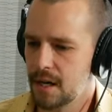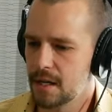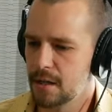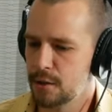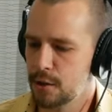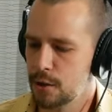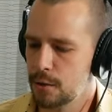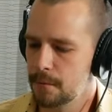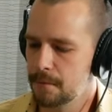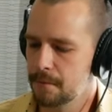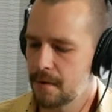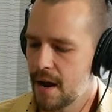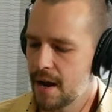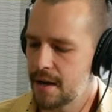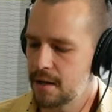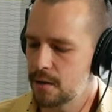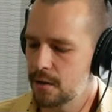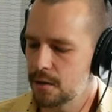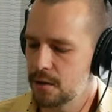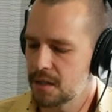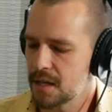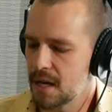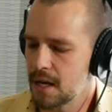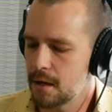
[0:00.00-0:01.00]
And do you find
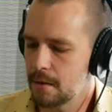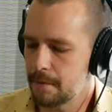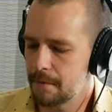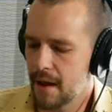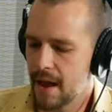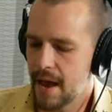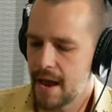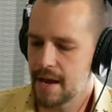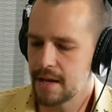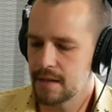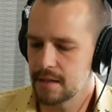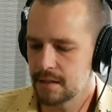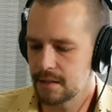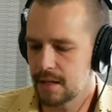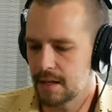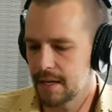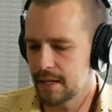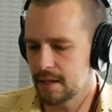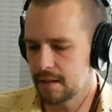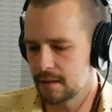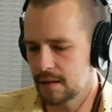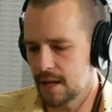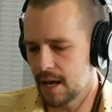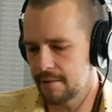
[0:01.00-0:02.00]
yourself, as
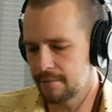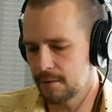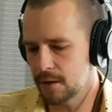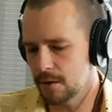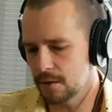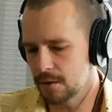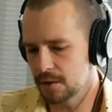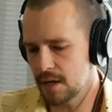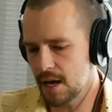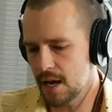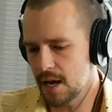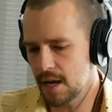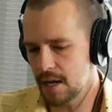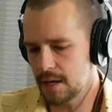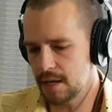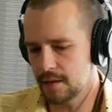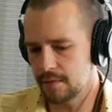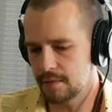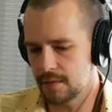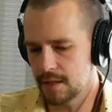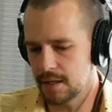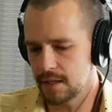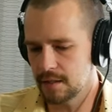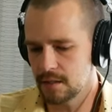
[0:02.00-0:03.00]
like life goes on
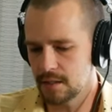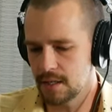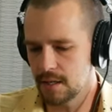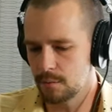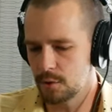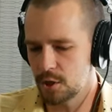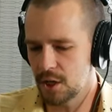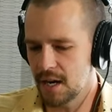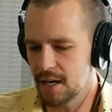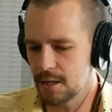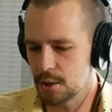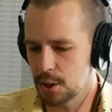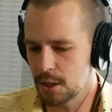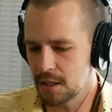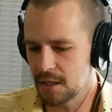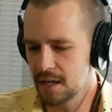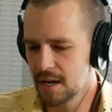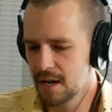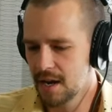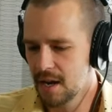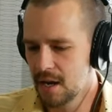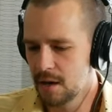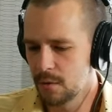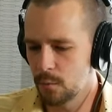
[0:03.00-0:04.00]
and things keep
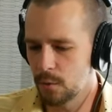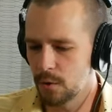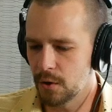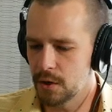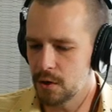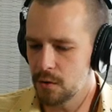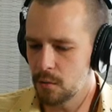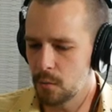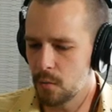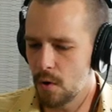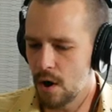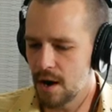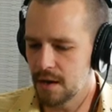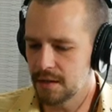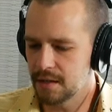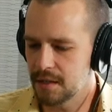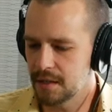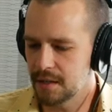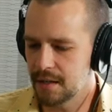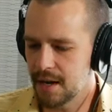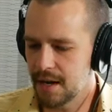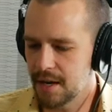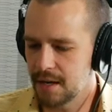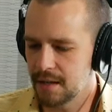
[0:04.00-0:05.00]
changing, where you want
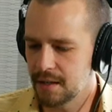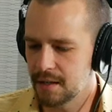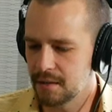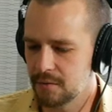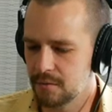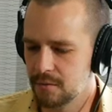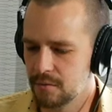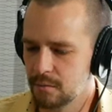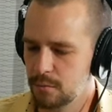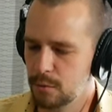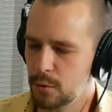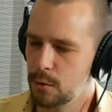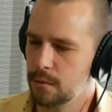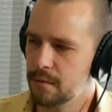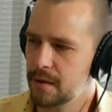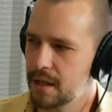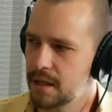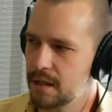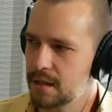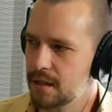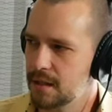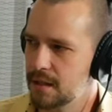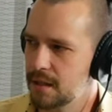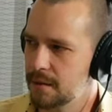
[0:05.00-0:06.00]
to kind of move
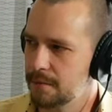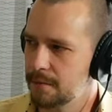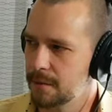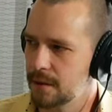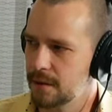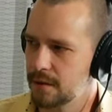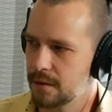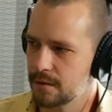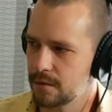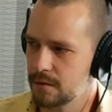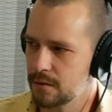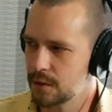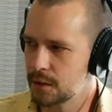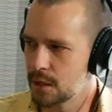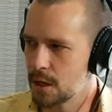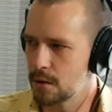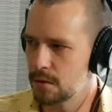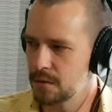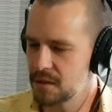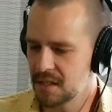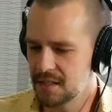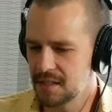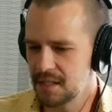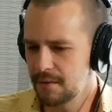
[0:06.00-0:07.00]
into different zones?